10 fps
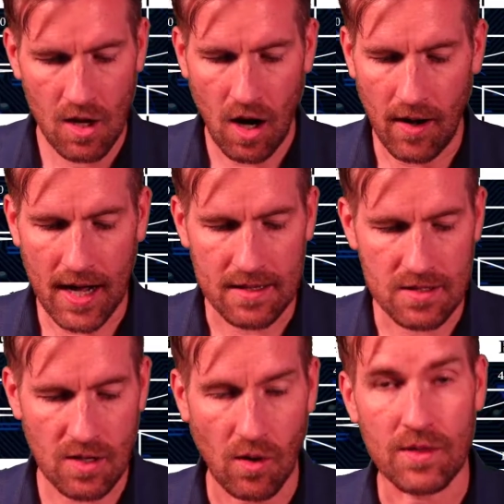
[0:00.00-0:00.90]
All right,
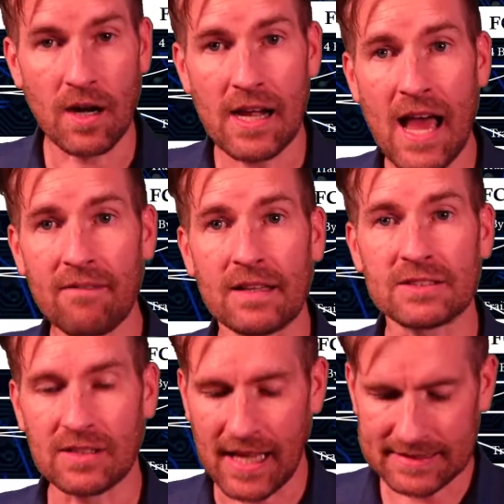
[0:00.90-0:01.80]
so there you have it.
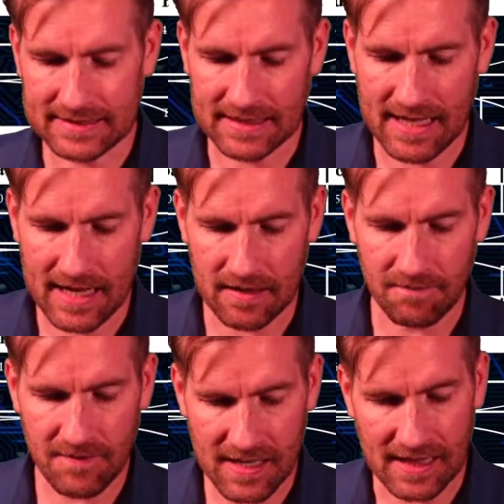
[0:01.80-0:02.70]
So that's the native
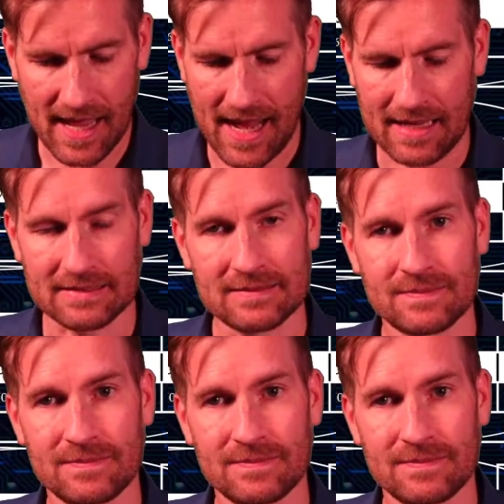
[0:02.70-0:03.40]
VLAN.